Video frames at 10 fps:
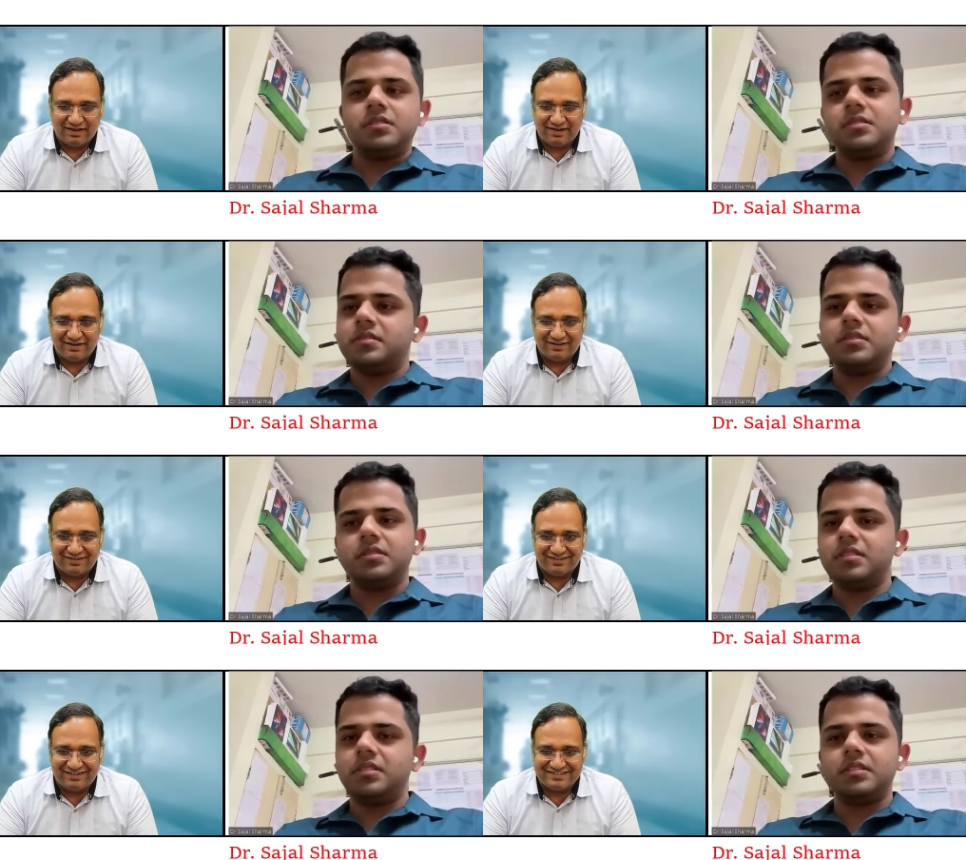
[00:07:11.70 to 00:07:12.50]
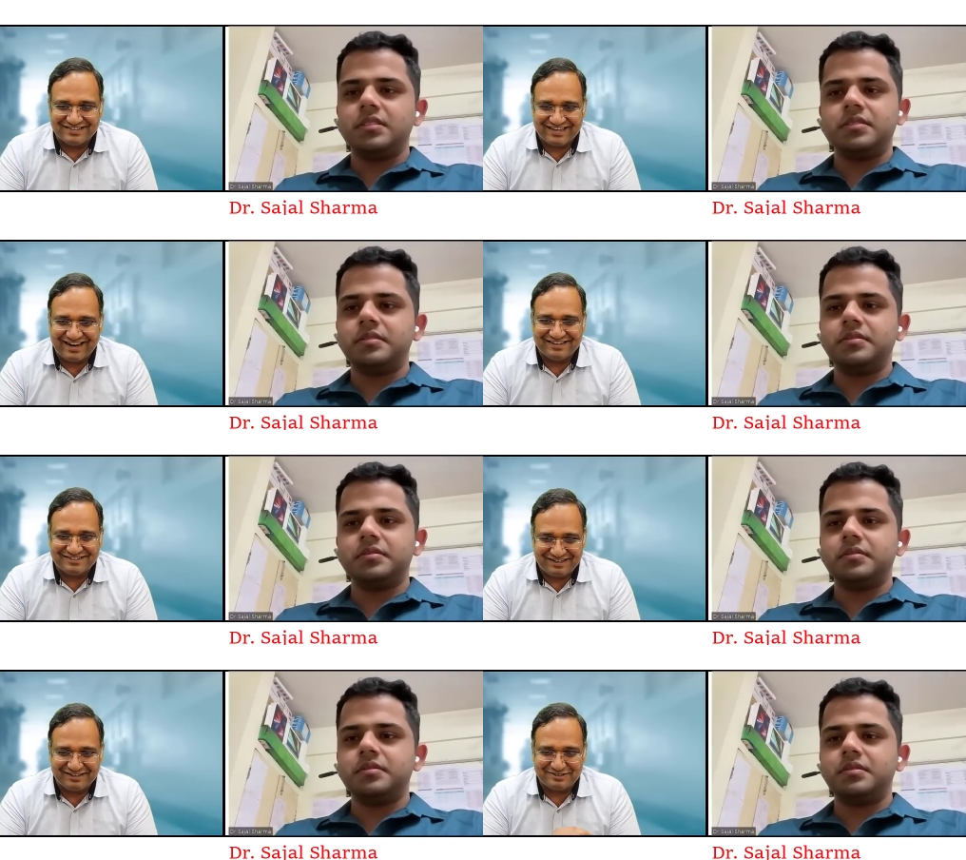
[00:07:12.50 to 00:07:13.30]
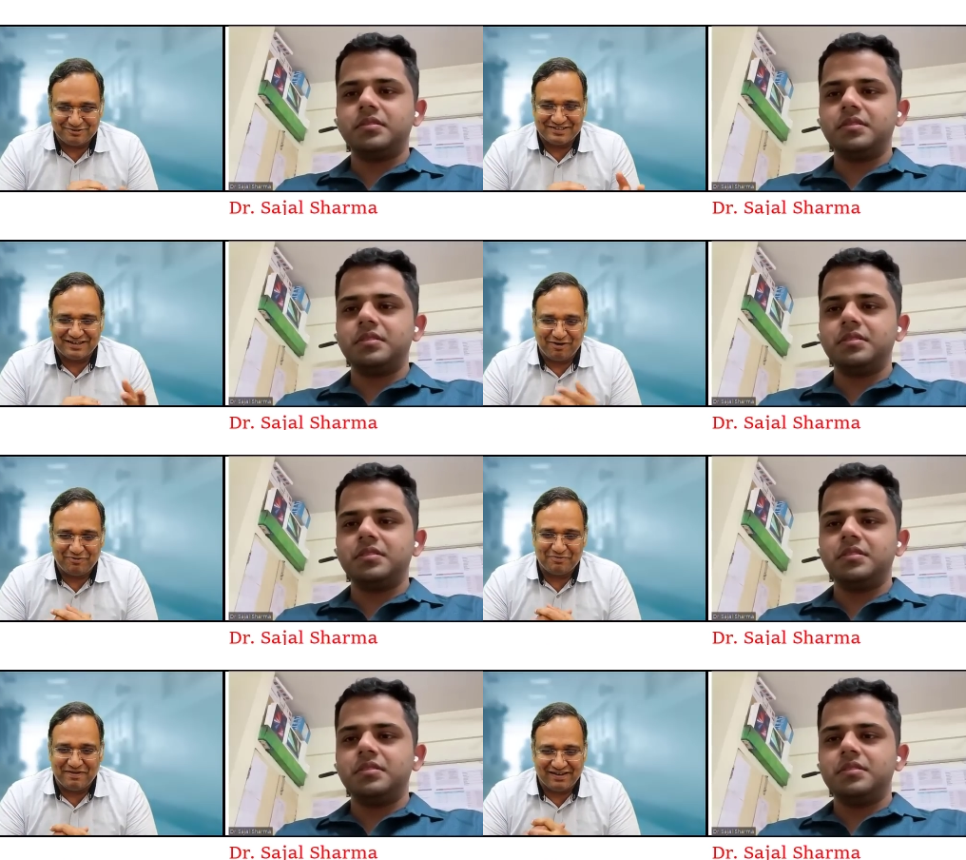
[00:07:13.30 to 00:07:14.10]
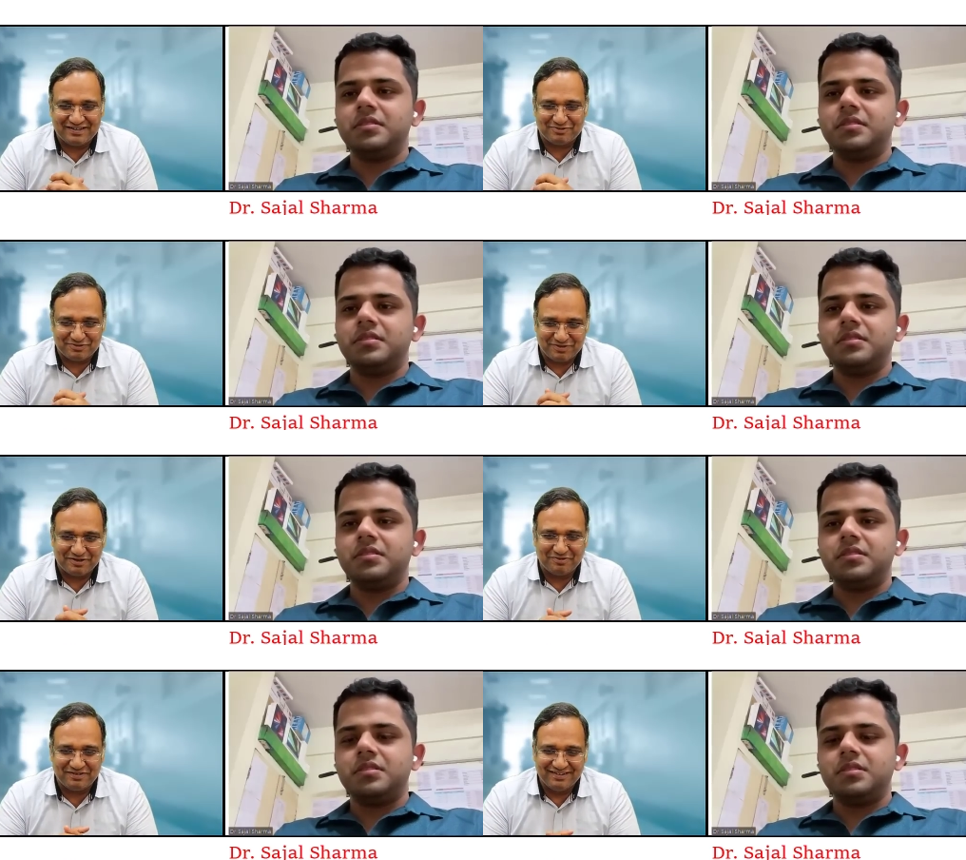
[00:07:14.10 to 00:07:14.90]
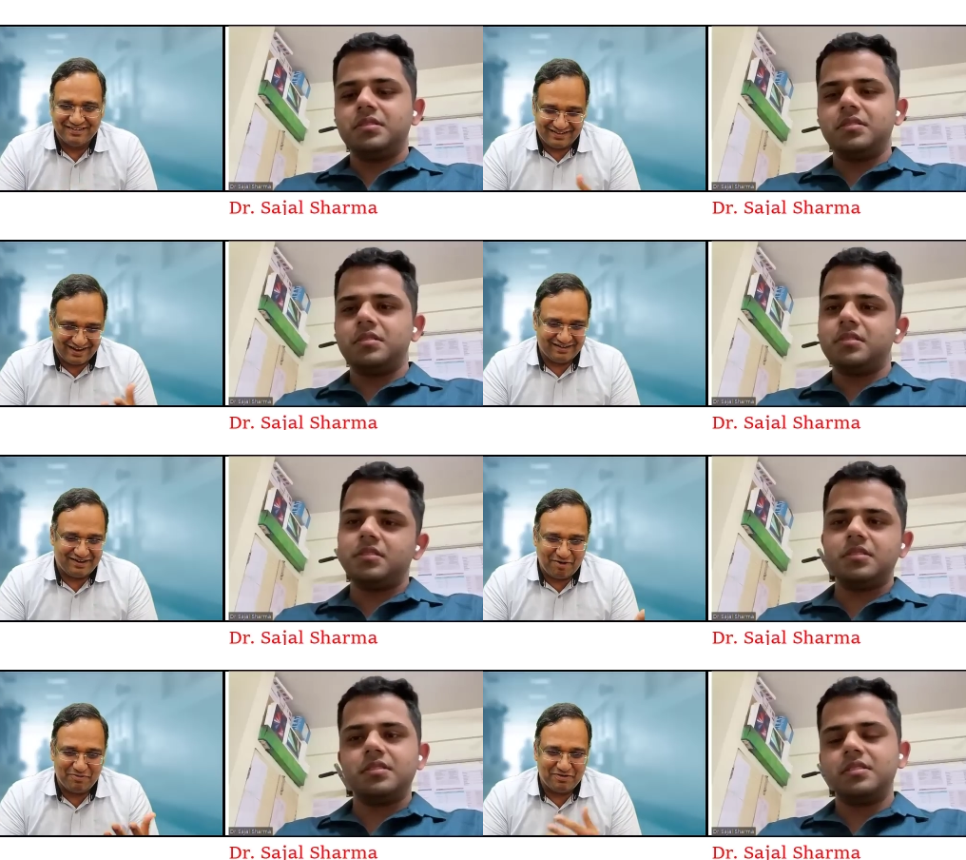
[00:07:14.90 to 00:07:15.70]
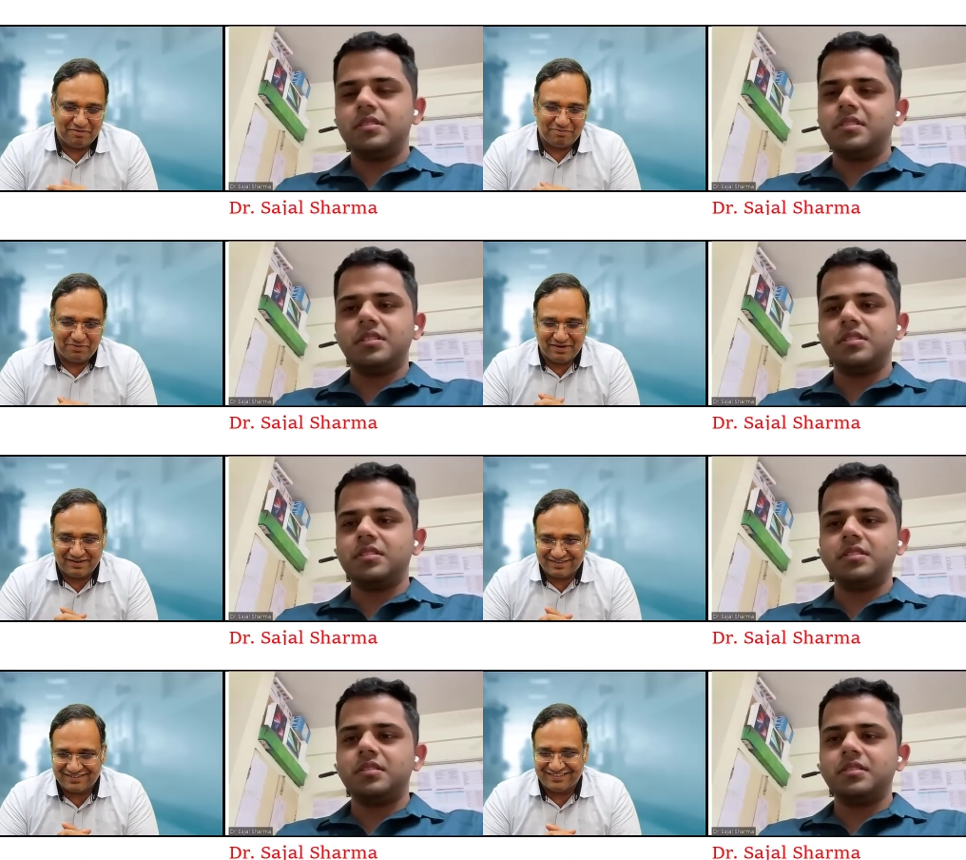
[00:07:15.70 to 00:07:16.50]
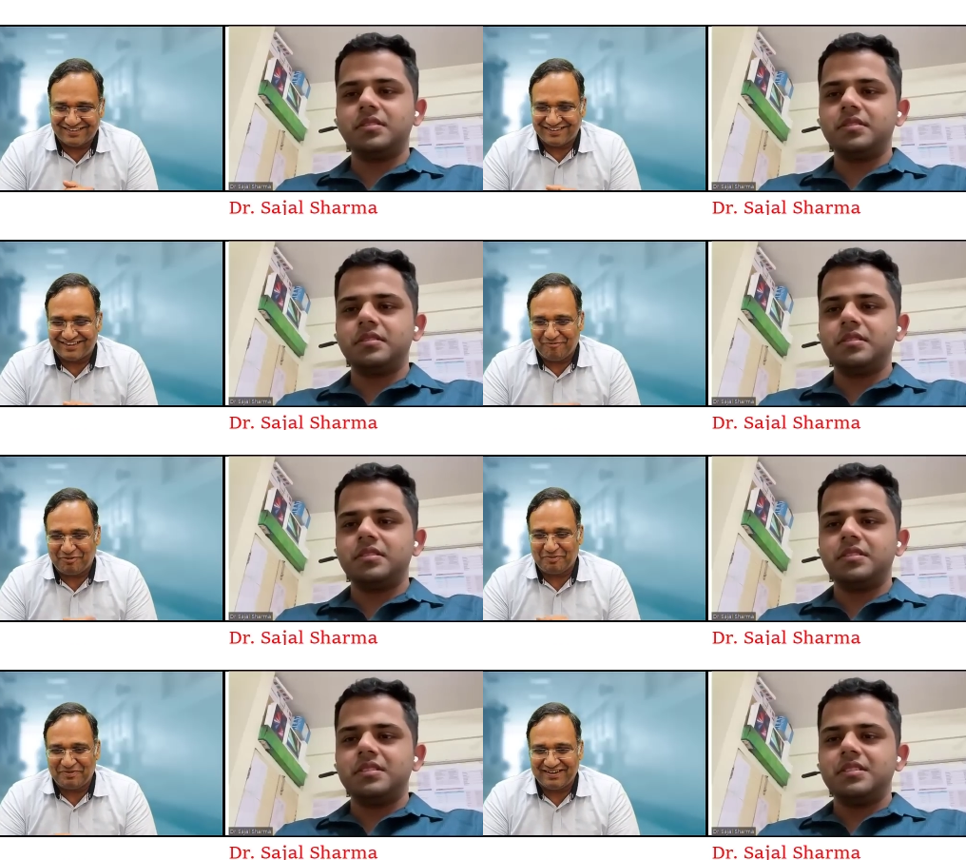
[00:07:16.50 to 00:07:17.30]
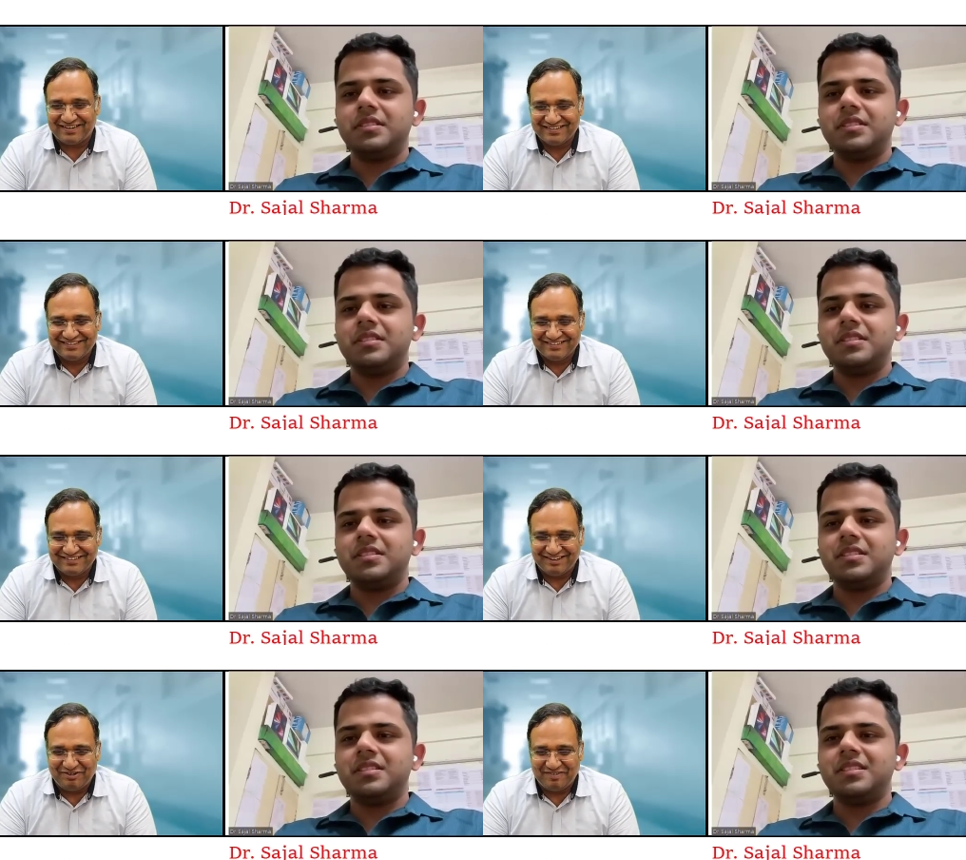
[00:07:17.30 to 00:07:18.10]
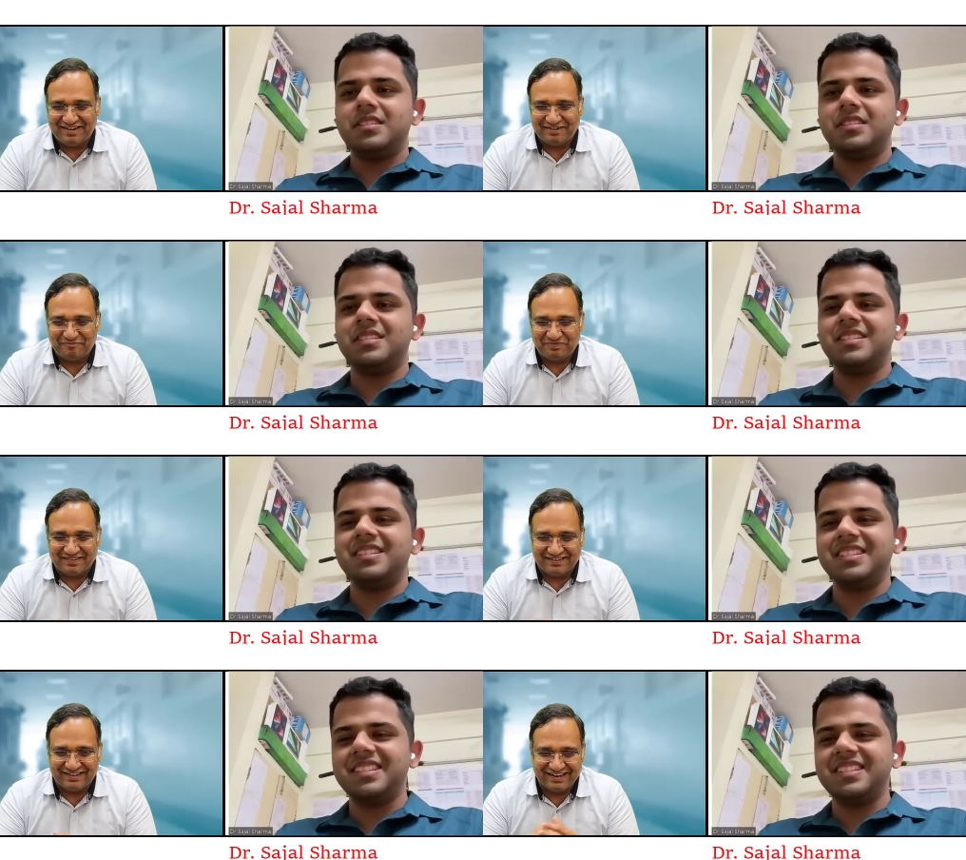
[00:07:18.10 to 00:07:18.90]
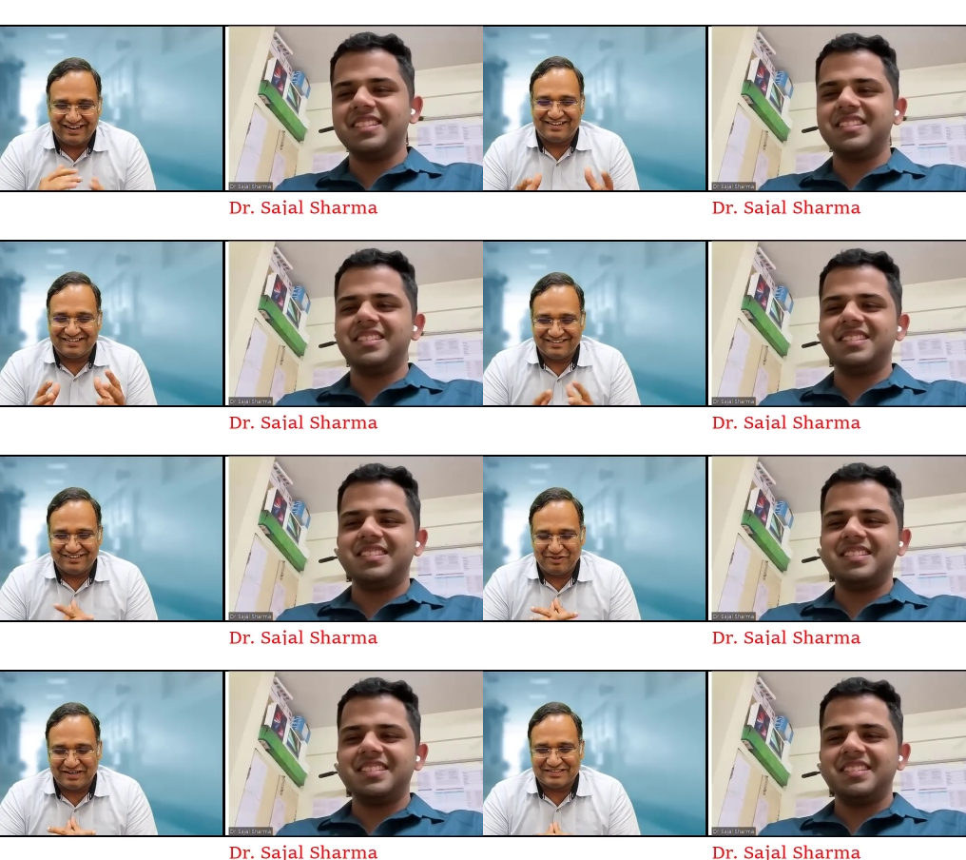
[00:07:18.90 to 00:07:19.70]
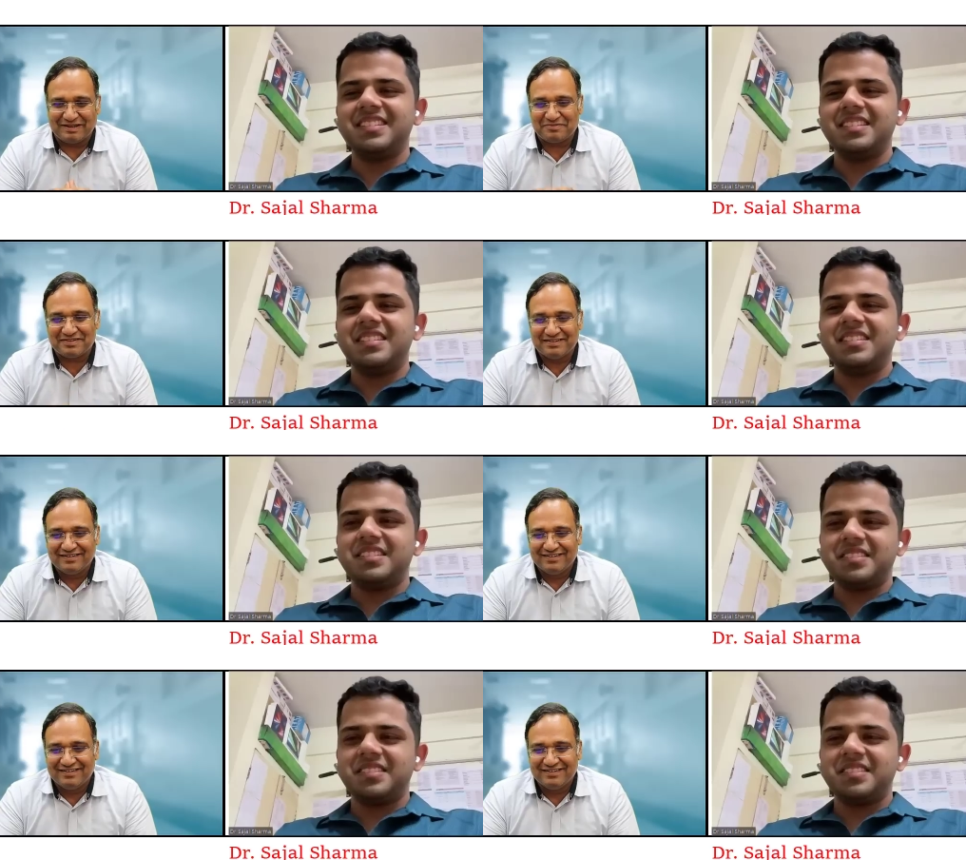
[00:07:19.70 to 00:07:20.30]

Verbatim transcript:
Speaker 1: and uh, it's a challenge. As you said, how you balanced was very good. And now you approved it uh, appropriate that you've done uh, great in your exams.